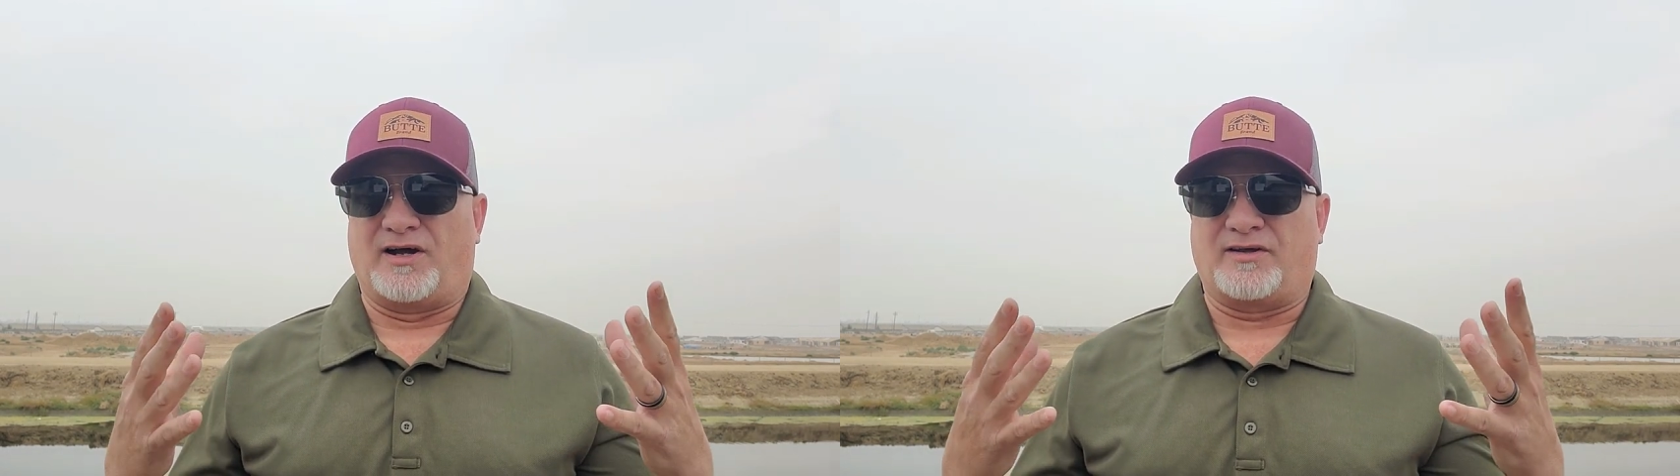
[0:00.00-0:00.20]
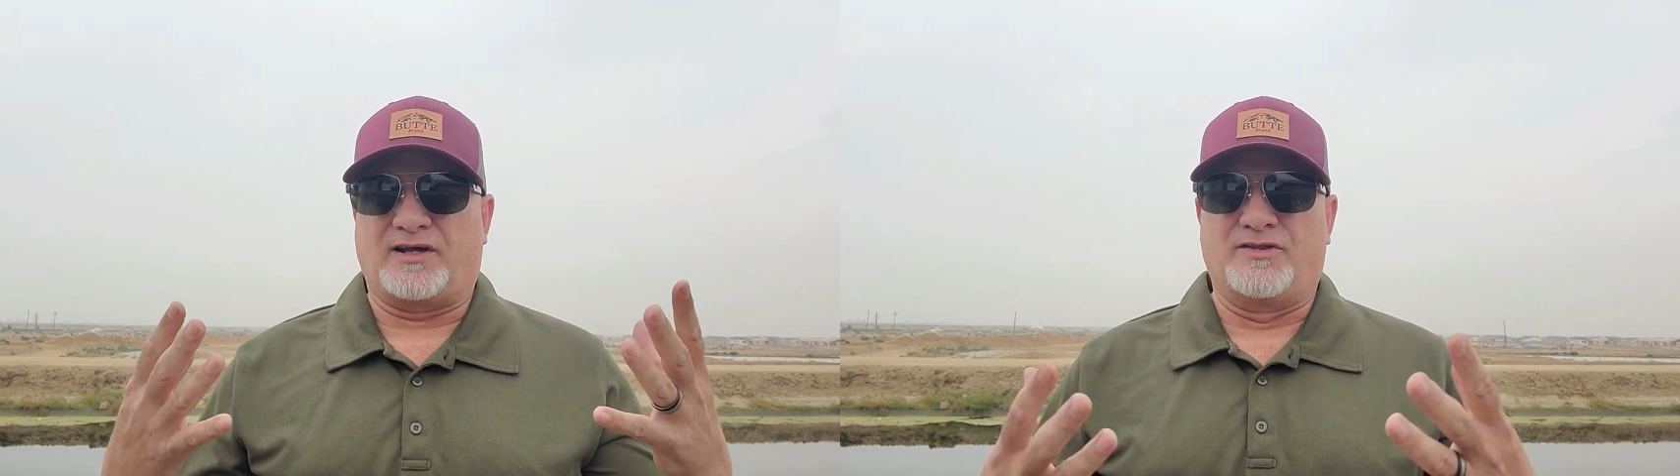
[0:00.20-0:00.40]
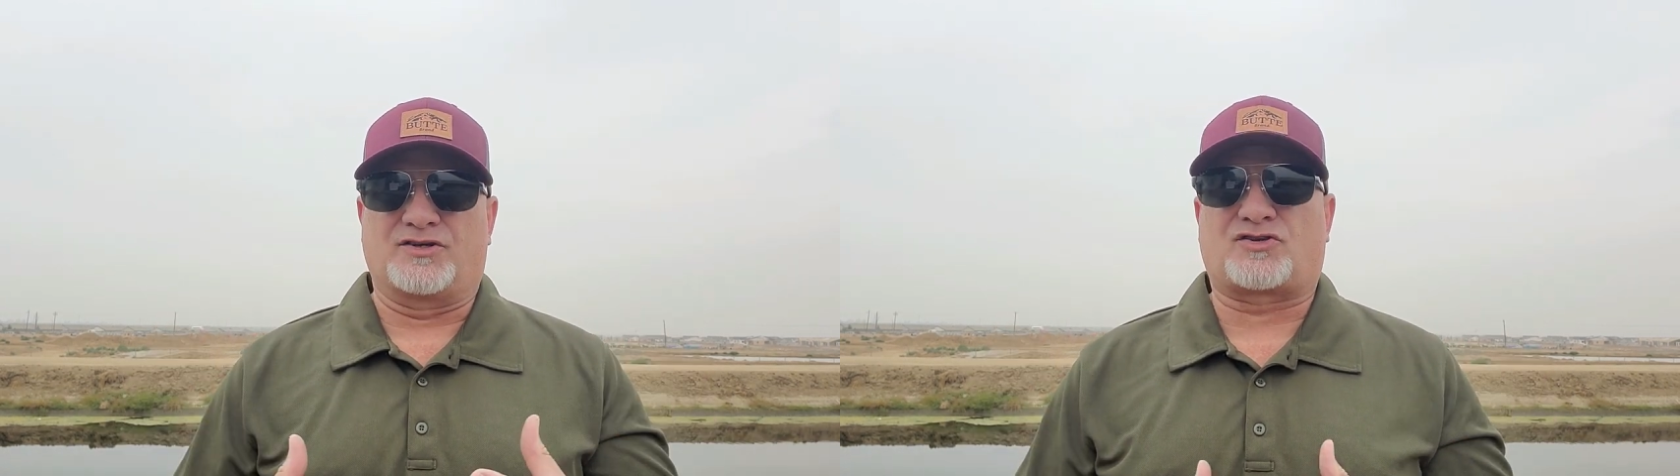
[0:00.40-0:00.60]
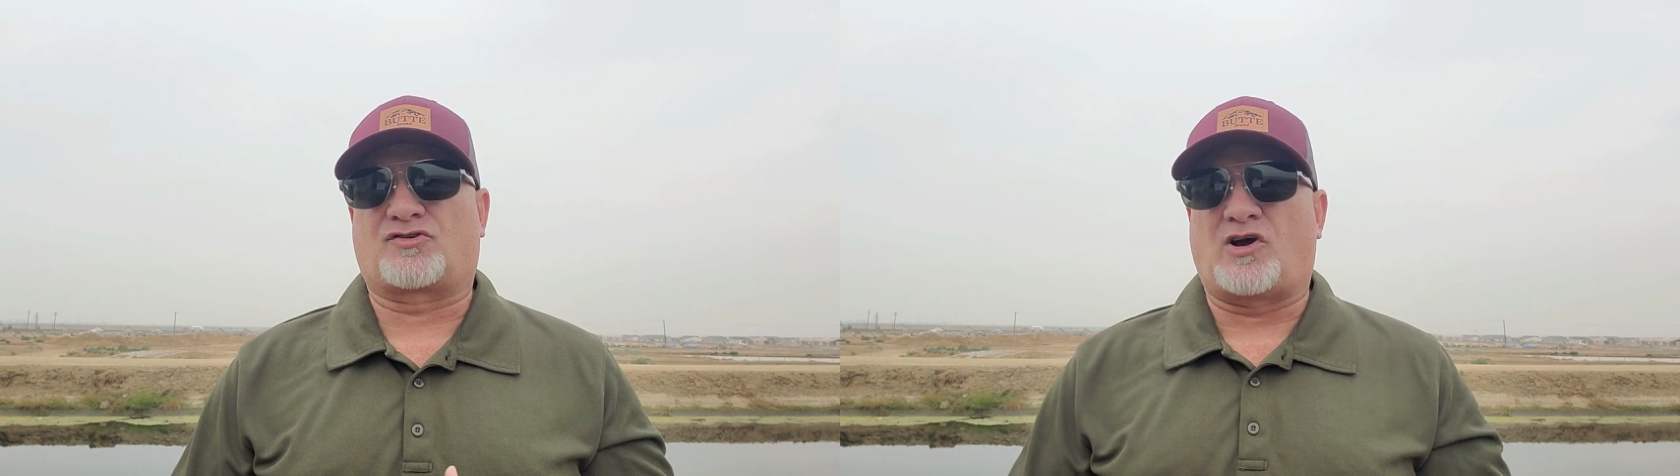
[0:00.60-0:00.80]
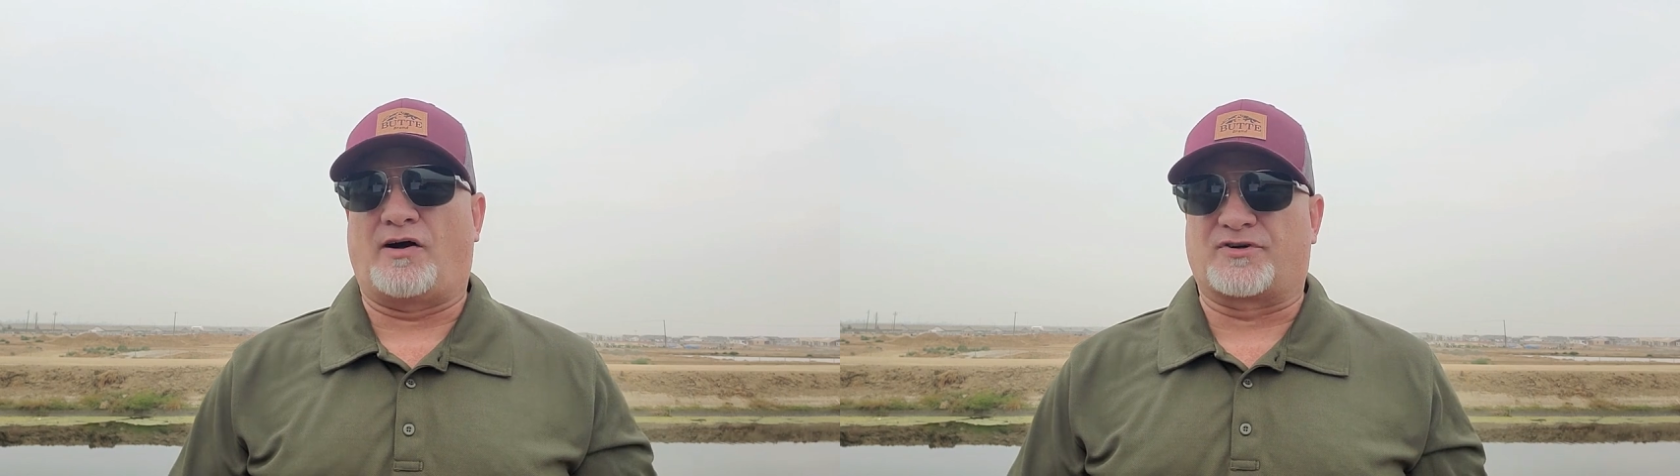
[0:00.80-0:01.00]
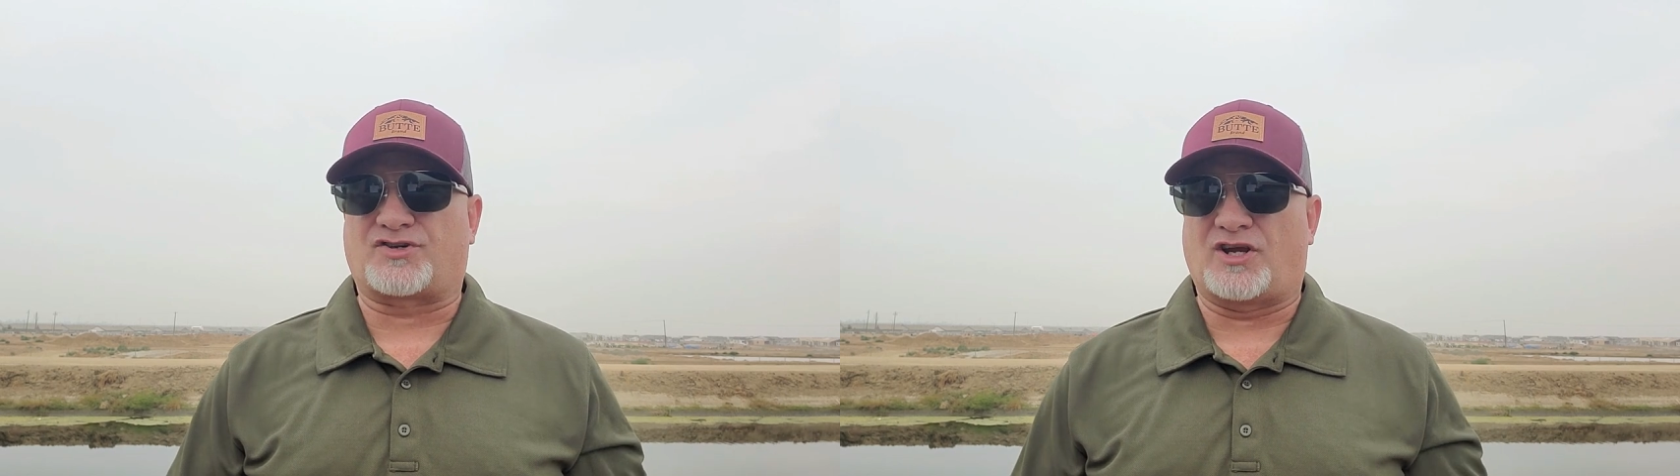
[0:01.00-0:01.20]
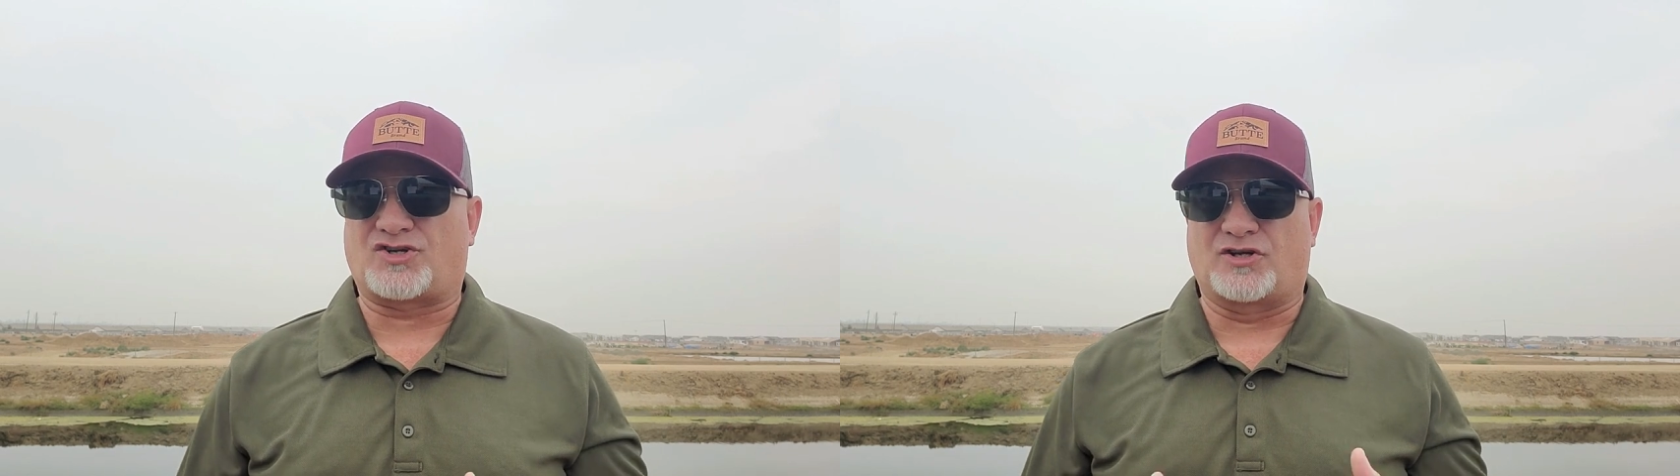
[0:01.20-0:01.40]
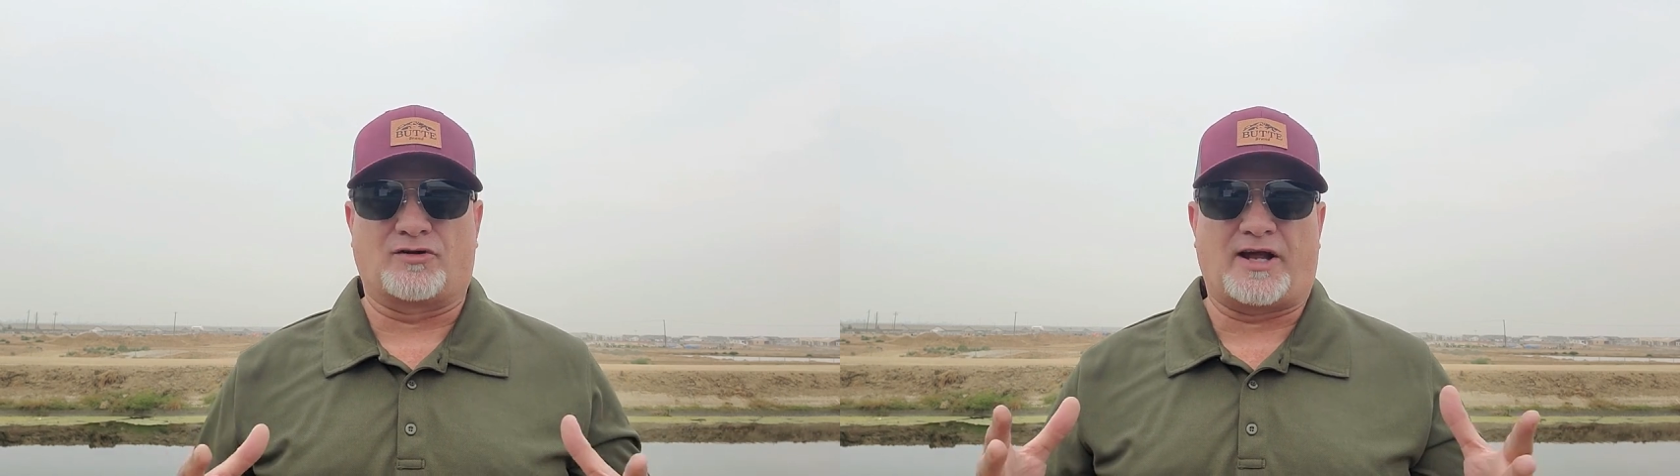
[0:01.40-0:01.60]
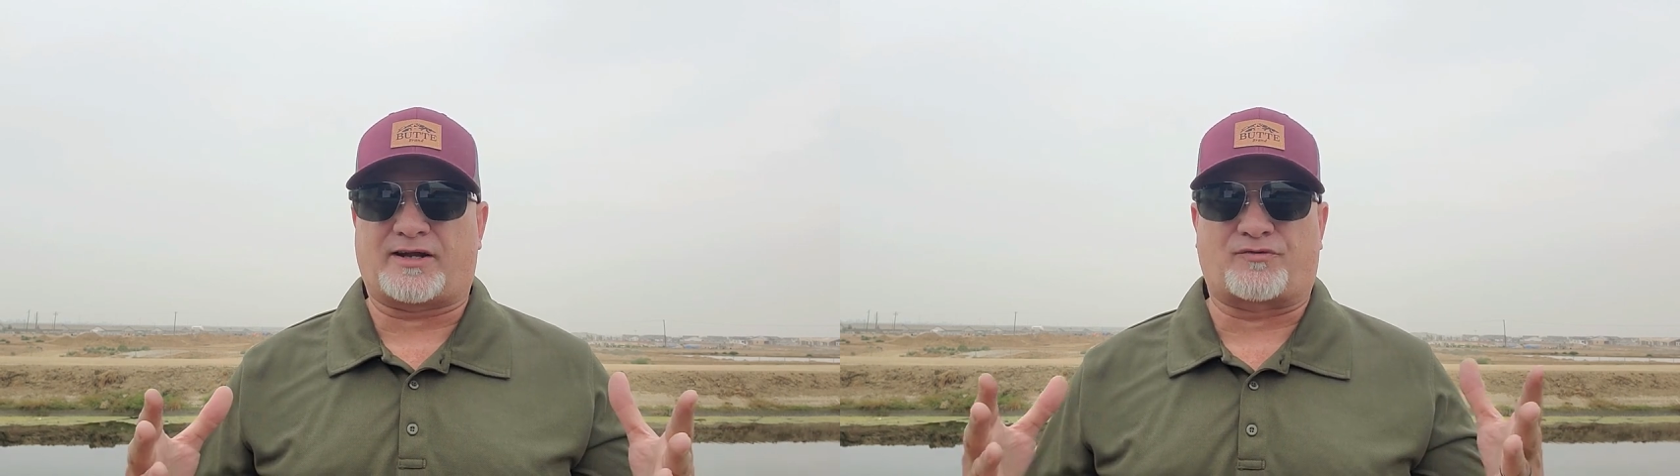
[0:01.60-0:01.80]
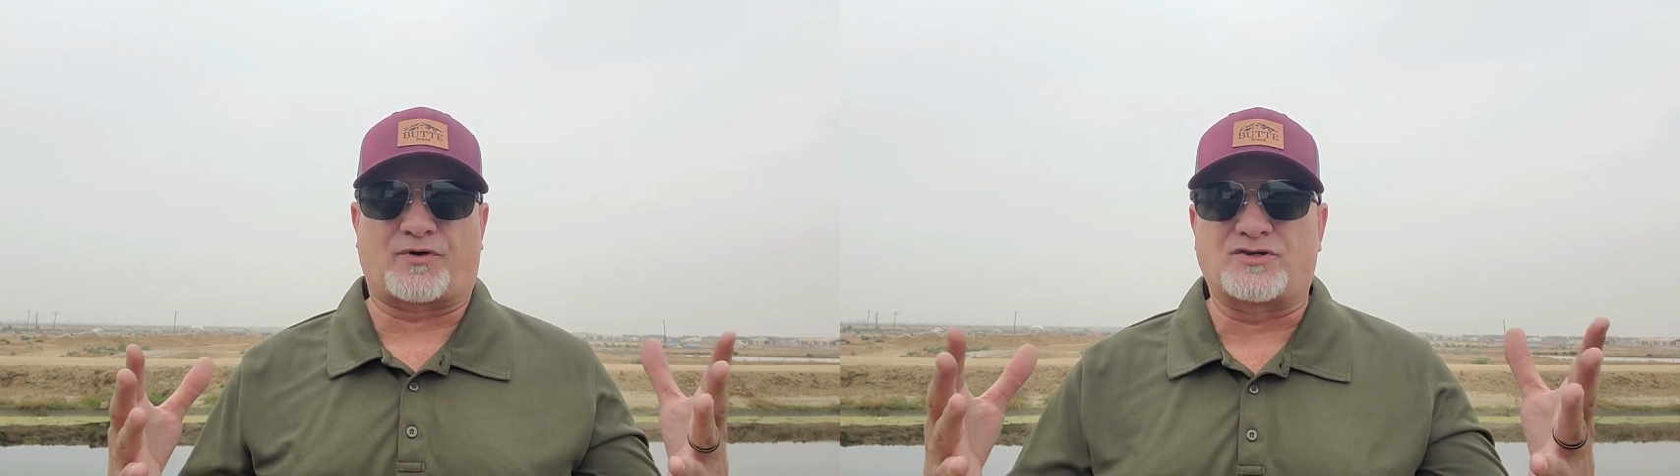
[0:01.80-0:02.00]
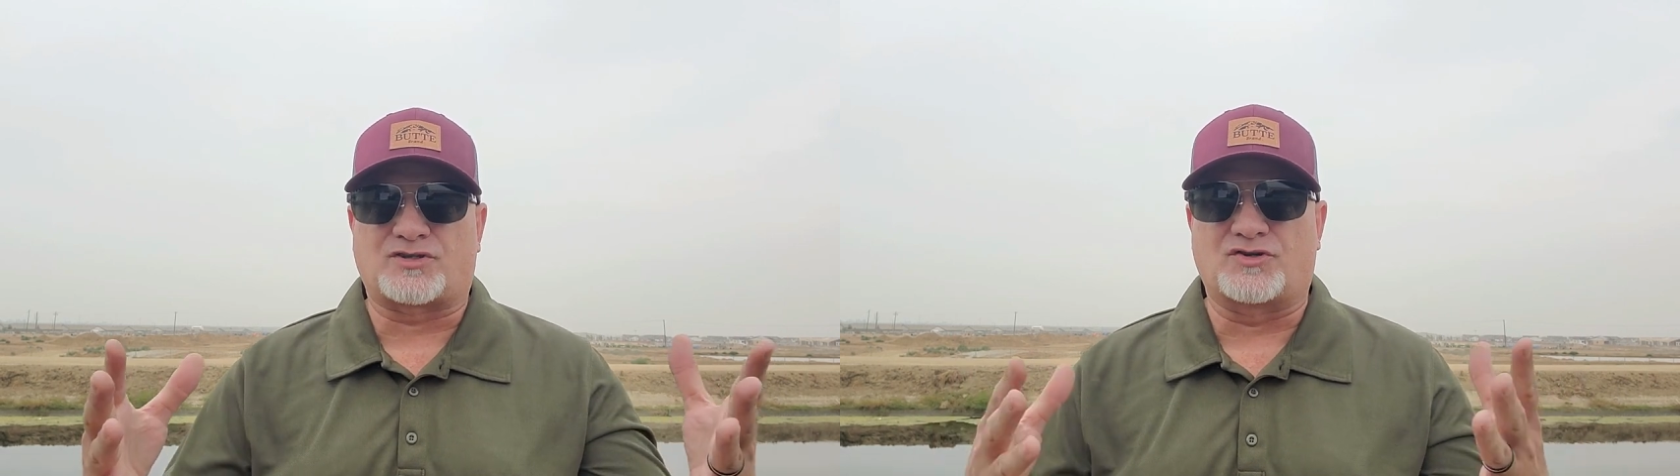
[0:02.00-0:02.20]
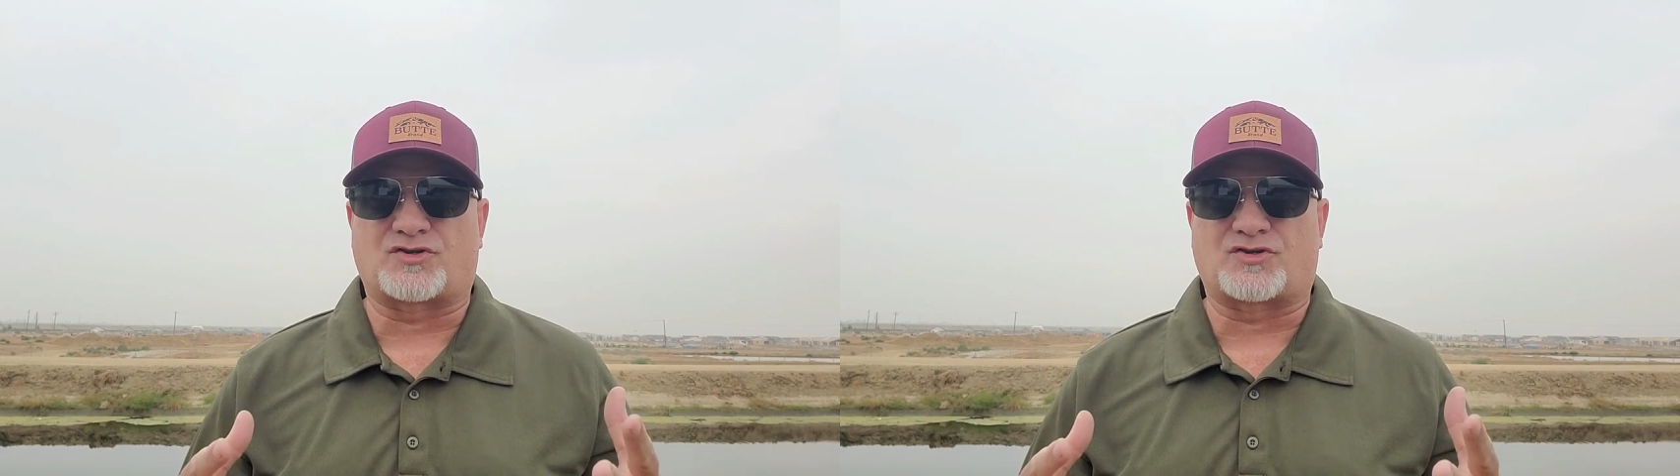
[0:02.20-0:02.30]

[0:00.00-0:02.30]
in this conversation, like, for instance,